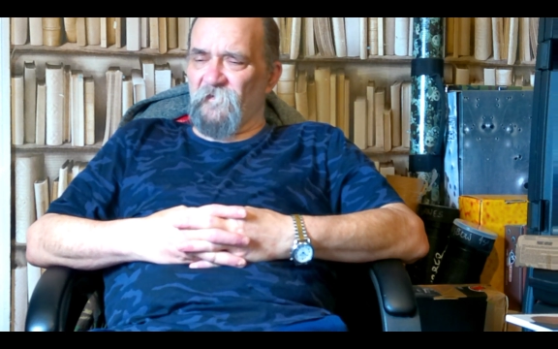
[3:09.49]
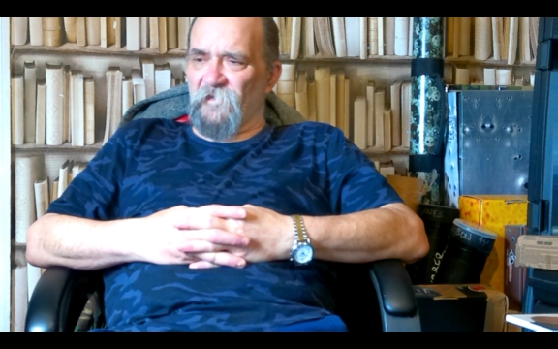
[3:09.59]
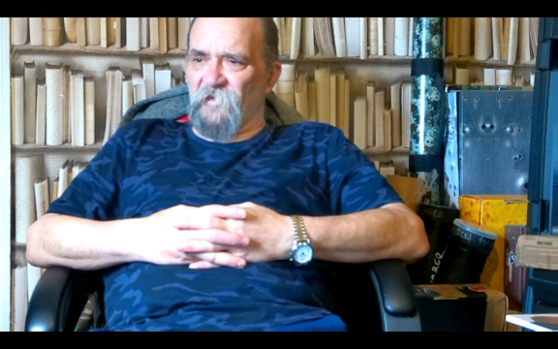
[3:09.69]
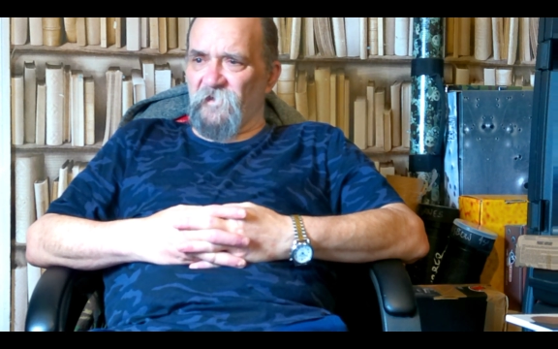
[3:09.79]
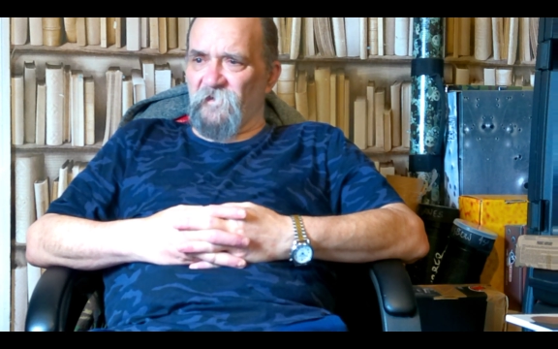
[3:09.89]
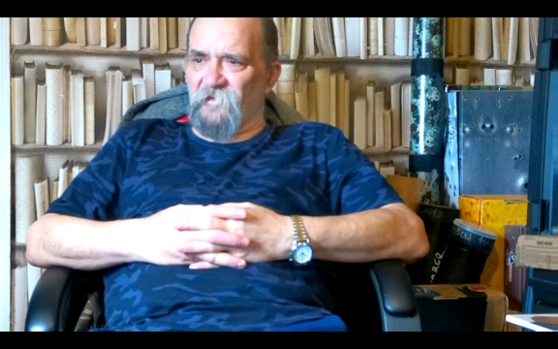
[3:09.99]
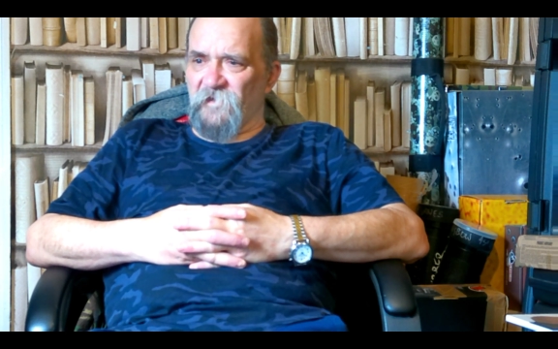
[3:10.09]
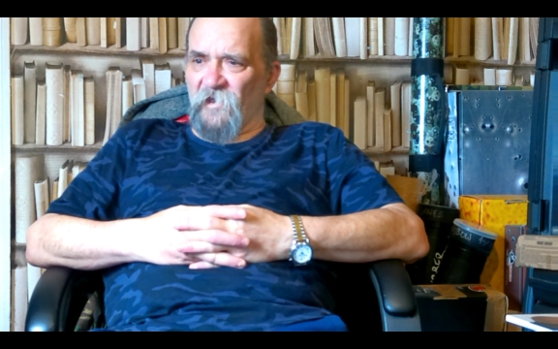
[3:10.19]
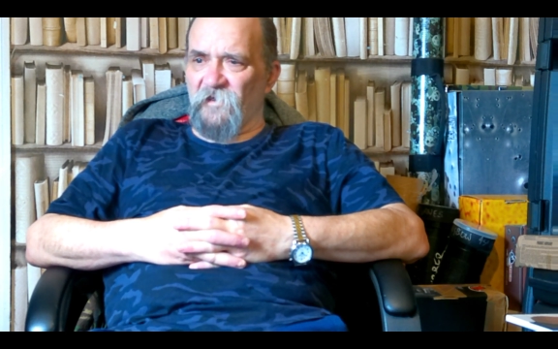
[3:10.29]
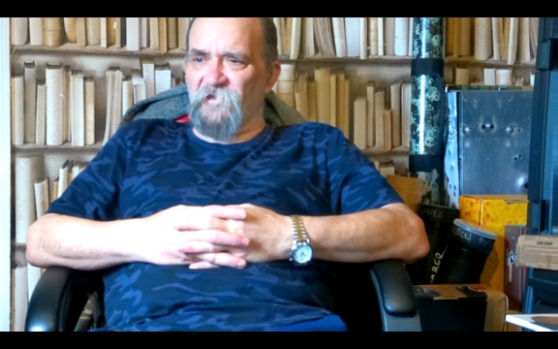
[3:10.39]
The
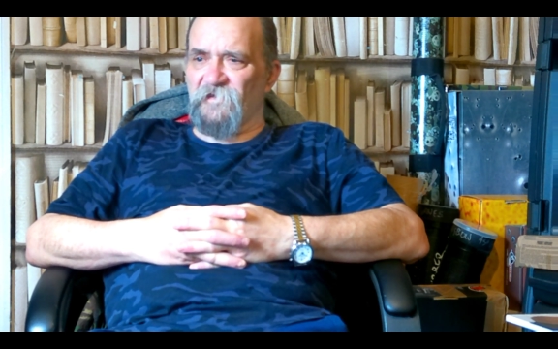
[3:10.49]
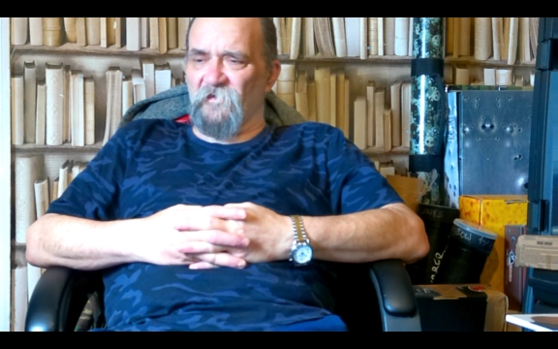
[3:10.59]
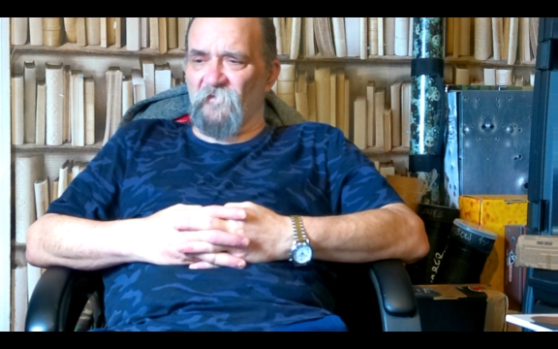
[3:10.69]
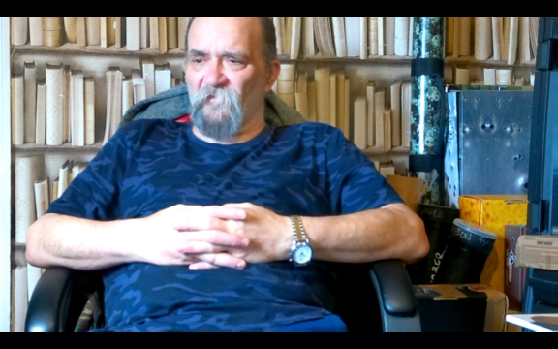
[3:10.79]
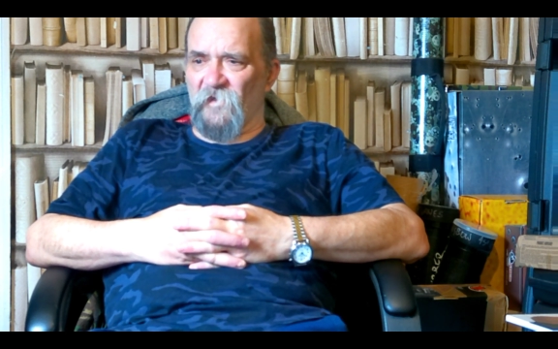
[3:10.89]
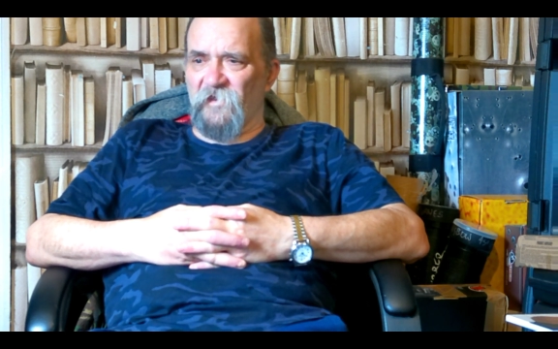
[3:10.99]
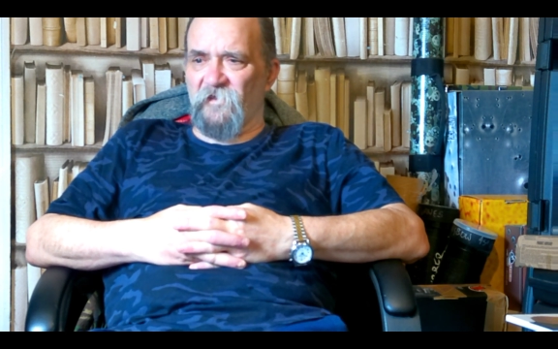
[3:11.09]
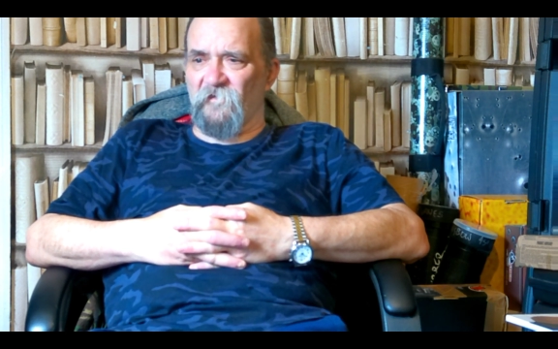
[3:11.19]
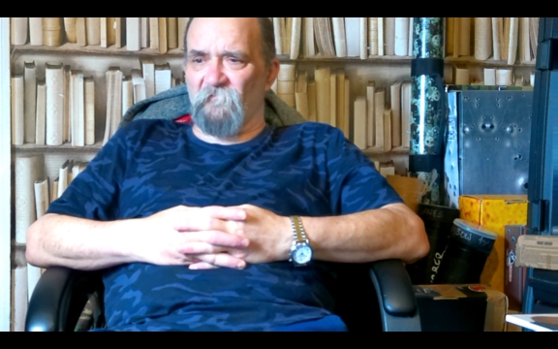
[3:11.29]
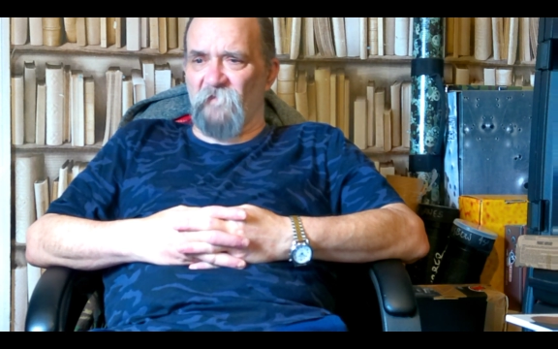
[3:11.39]
dyers of
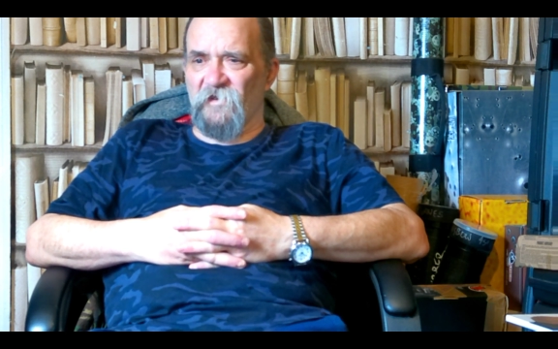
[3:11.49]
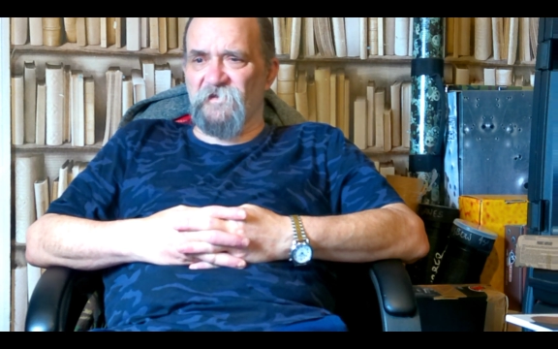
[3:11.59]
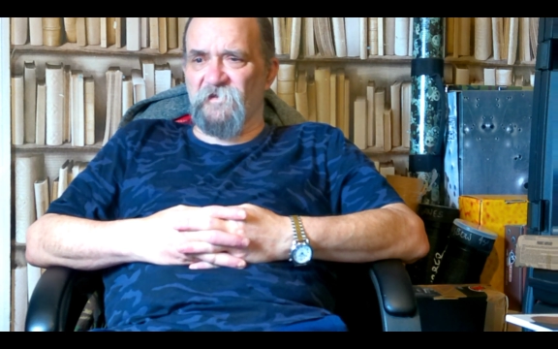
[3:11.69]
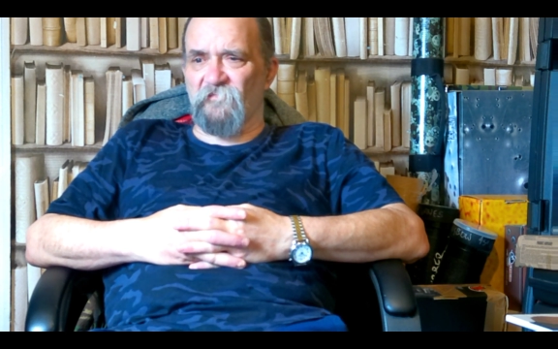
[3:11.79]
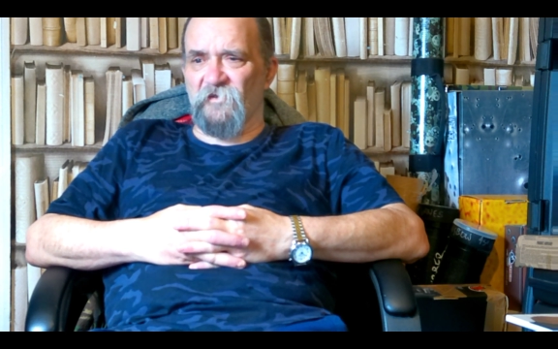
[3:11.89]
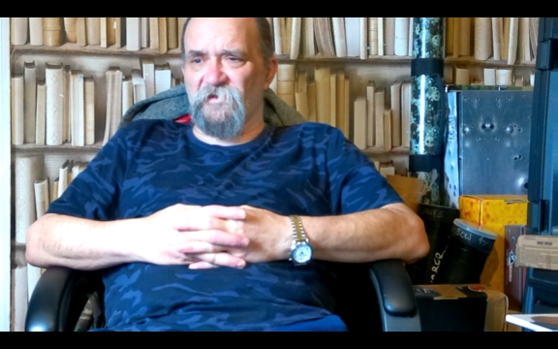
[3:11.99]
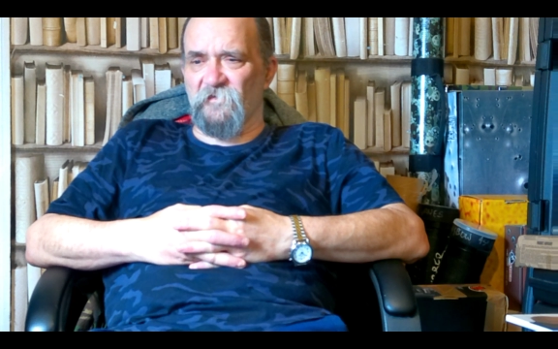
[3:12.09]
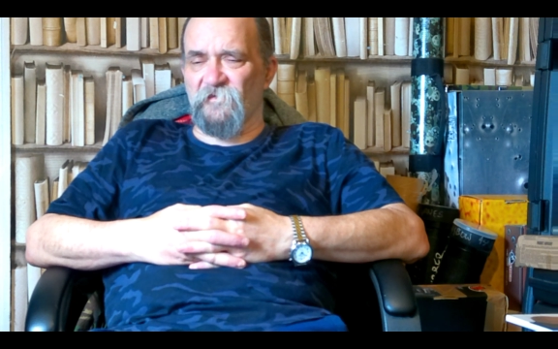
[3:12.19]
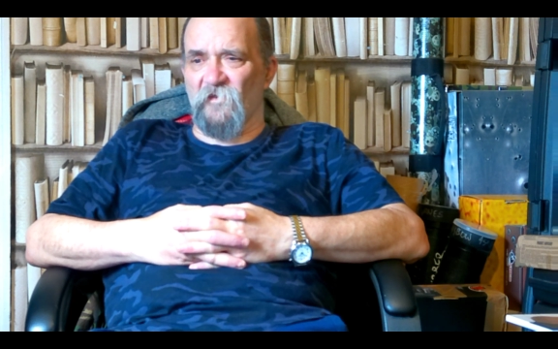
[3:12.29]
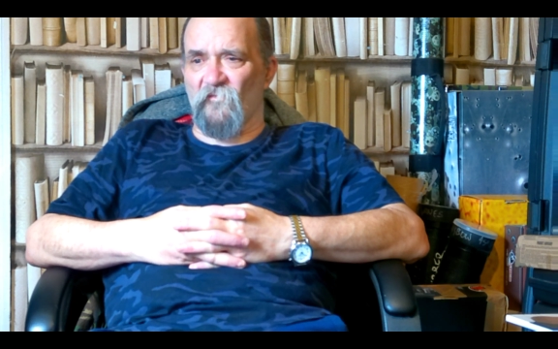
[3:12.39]
Lincoln managed to
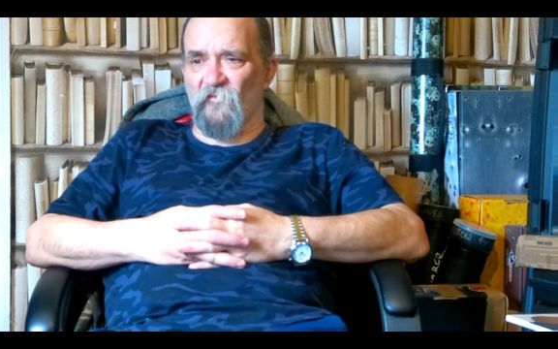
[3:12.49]
produce a